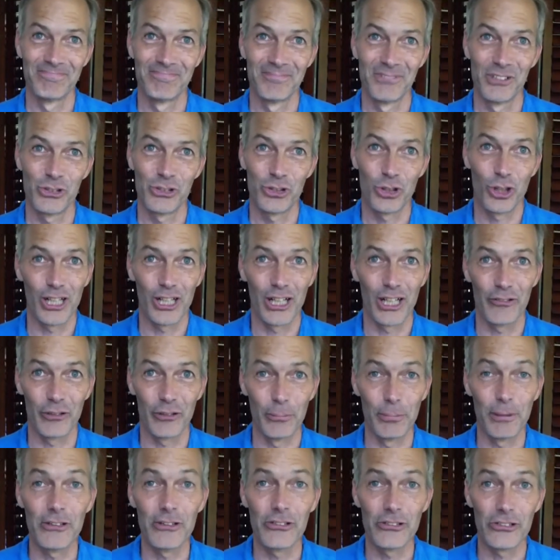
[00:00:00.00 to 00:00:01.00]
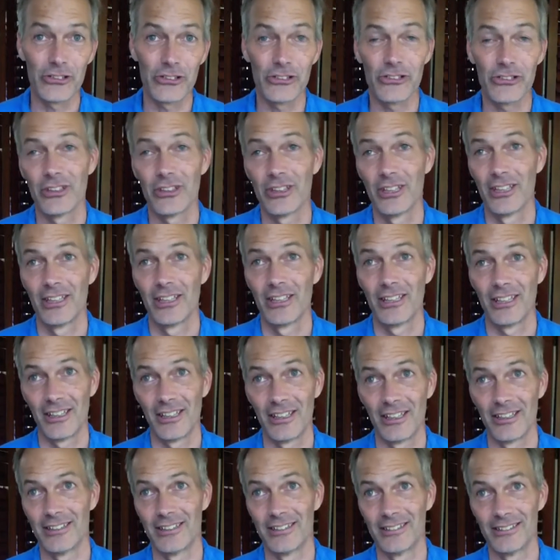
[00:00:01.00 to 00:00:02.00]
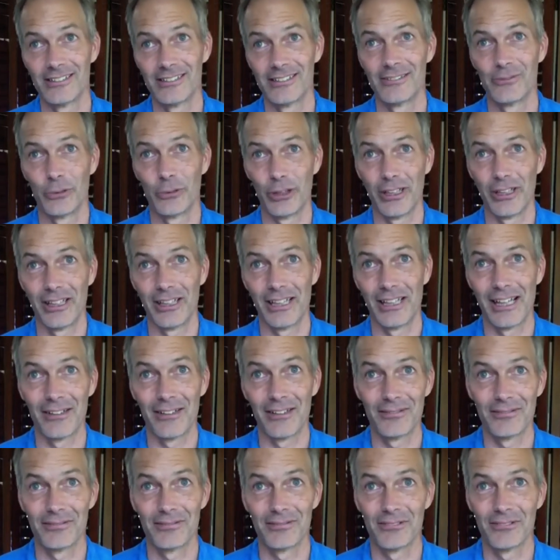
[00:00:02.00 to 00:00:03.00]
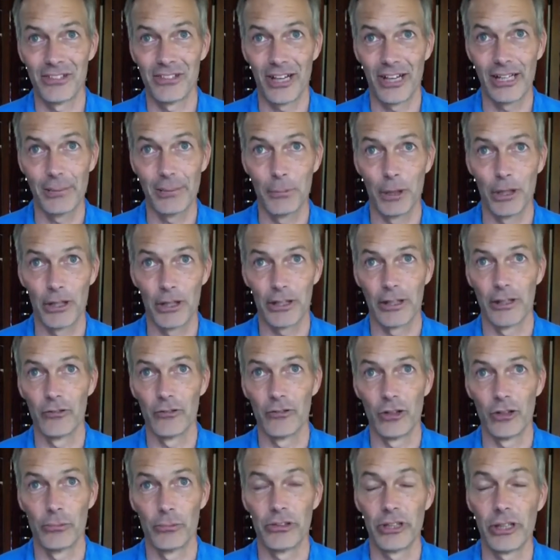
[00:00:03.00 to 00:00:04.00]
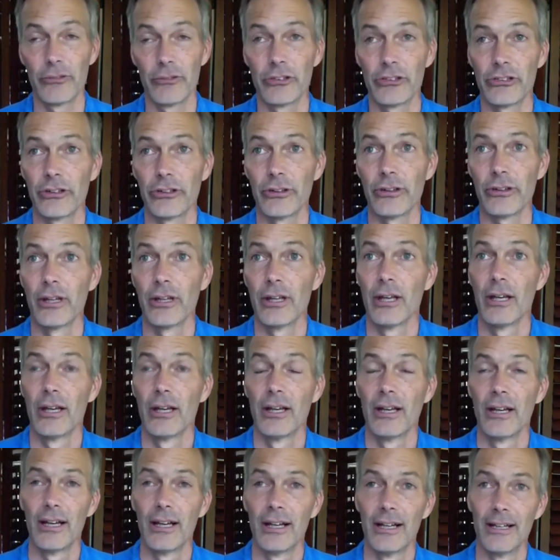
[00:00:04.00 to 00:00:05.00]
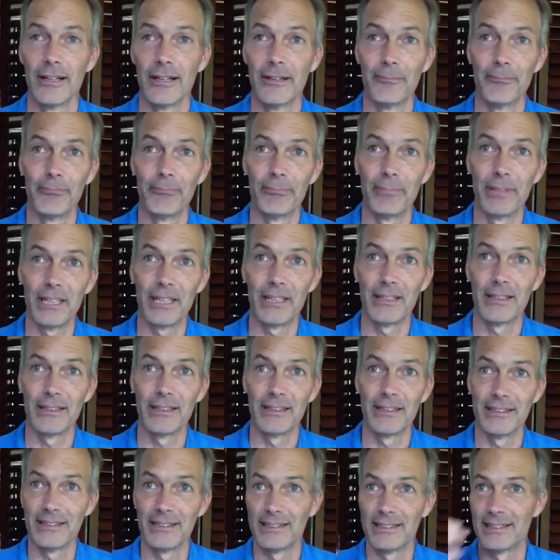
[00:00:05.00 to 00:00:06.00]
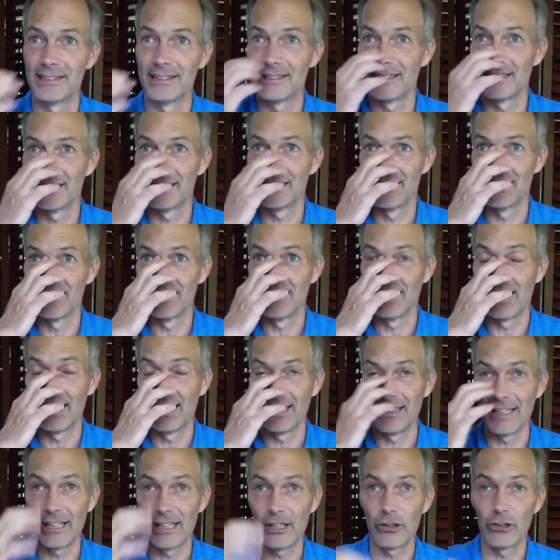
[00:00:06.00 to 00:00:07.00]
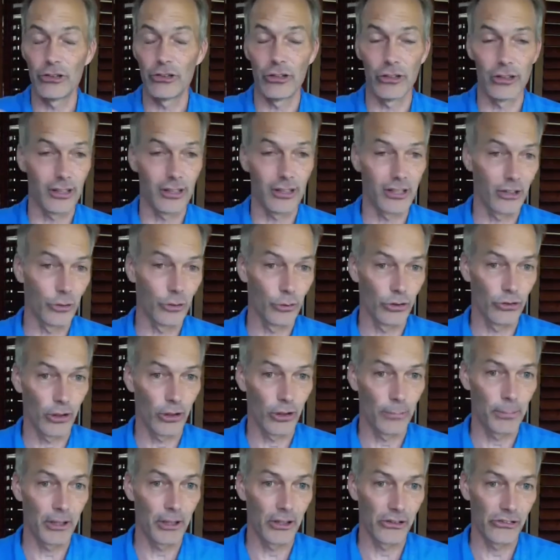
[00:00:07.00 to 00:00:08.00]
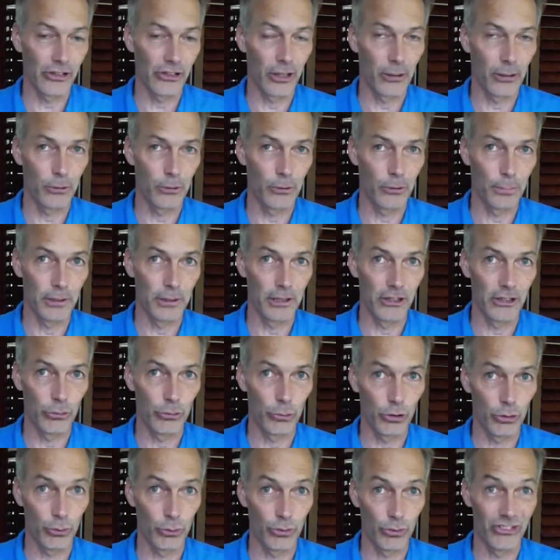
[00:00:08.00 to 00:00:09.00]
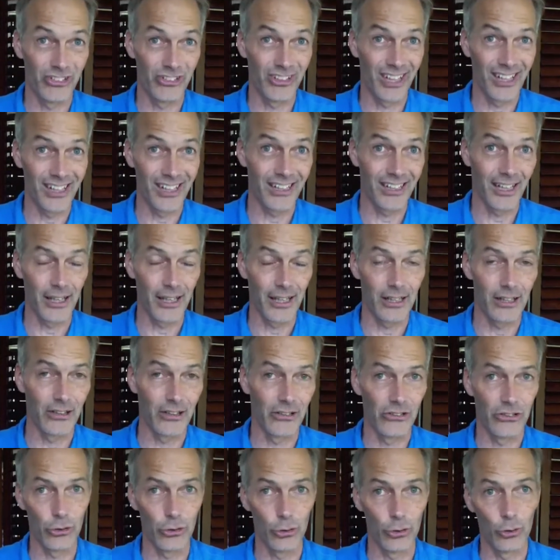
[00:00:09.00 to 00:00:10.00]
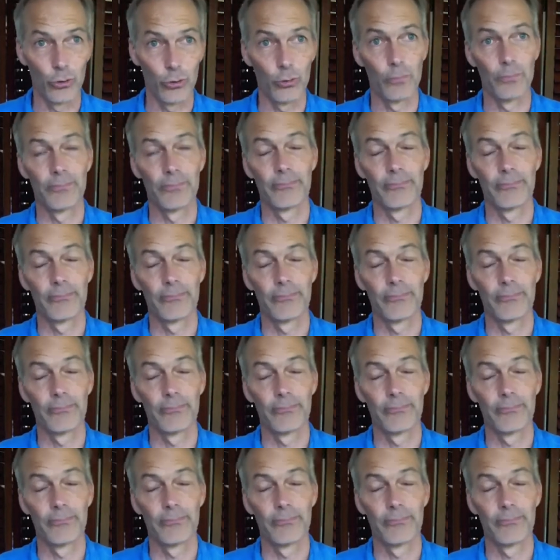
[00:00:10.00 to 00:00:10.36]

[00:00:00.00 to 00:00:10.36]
sought after pieces within that tiny market of Jim Stephenson, because I later turned it into a trumpet ensemble piece, which was dedicated to